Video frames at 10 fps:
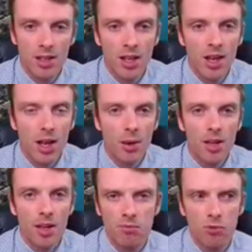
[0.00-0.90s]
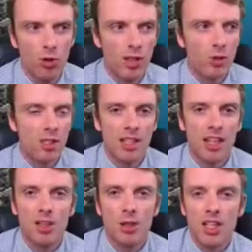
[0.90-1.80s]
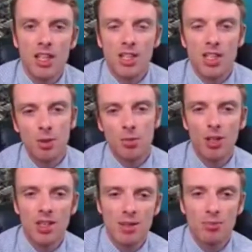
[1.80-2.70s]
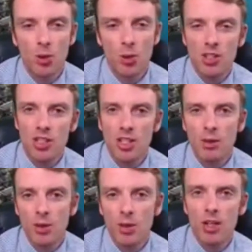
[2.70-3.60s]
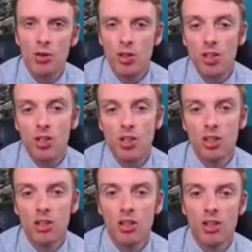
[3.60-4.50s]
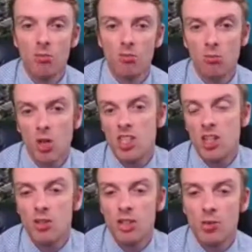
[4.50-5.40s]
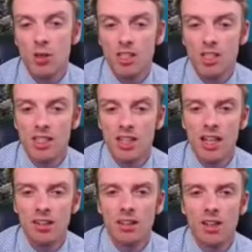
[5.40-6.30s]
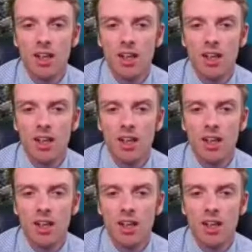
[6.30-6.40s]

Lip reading: Yeah, really quick today. Contents are going to be pretty simple, which is going to be a quick introduction, my 70-20-10.